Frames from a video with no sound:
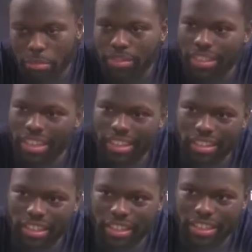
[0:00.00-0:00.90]

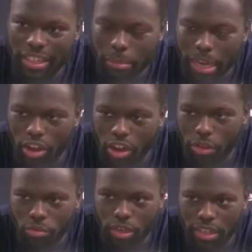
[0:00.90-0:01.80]
Yeah, it's something I
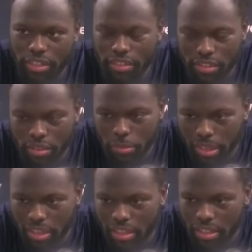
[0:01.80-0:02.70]
always wanted to
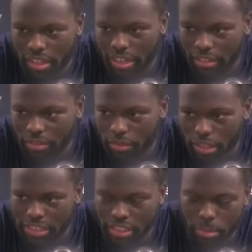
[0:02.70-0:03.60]
be in. Like,
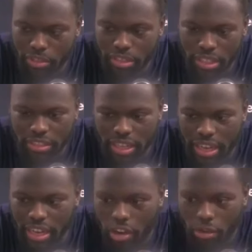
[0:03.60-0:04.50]
as a special teams
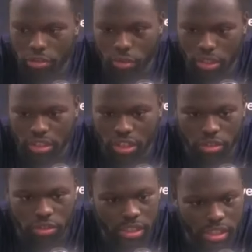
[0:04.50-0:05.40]
guy, I always wanted to
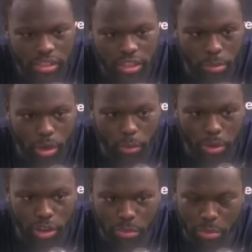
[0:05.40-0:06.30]
go to the Pro
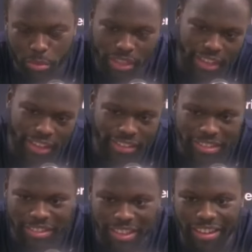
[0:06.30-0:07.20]
Bowl, but we had
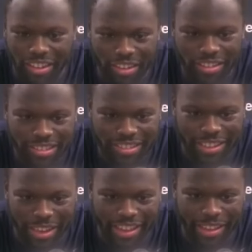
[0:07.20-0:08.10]
Slater in
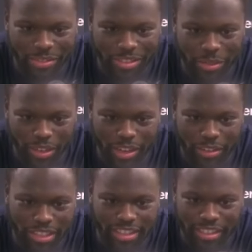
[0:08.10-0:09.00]
the AFC when I was
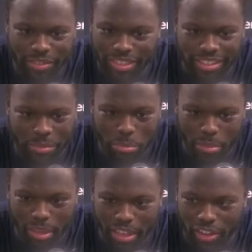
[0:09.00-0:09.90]
in Cleveland. He beat
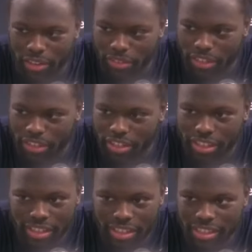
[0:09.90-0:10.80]
me out every year.
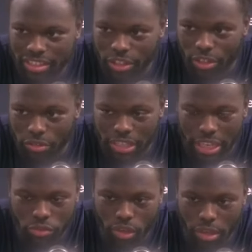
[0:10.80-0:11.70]
So
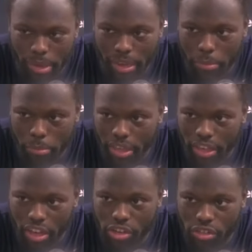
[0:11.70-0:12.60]
that's one of my big
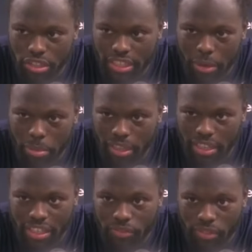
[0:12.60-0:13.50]
goals. And now playing
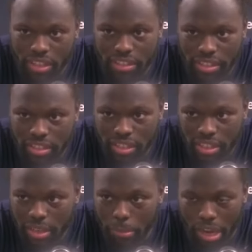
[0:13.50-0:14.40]
defense,
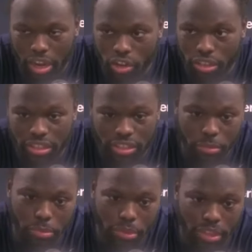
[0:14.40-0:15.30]
my goal is to
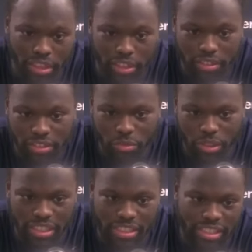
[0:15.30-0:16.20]
be there
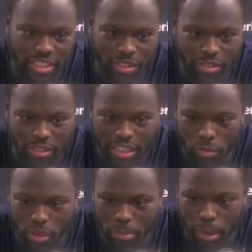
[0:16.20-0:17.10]
with Denzel. That's
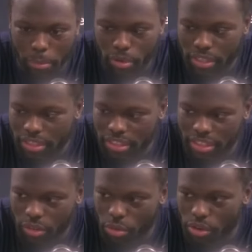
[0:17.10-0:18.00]
one of my boys,
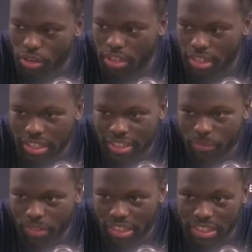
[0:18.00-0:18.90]
Denzel Ward.
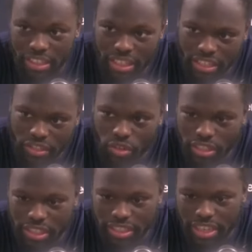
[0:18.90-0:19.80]
And he's going to
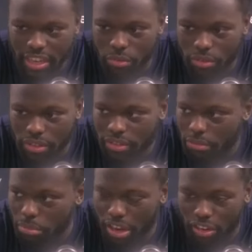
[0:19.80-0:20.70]
his second one,
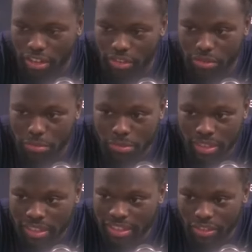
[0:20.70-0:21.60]
proud of him.
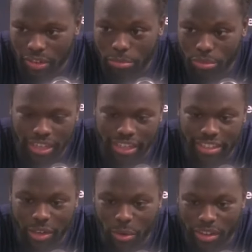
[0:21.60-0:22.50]
So I'm trying to get
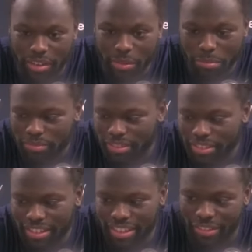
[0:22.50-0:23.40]
there with him.
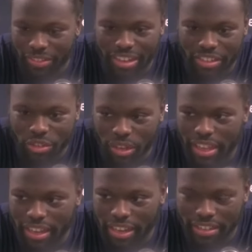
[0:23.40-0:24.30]
And if I can do
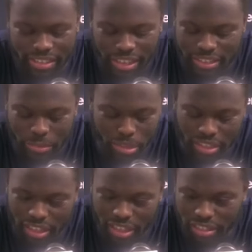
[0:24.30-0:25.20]
that, that should be
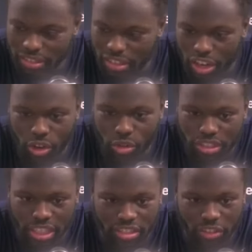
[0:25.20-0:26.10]
another goal
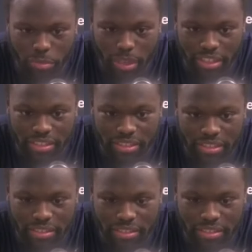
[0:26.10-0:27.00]
checked off my list.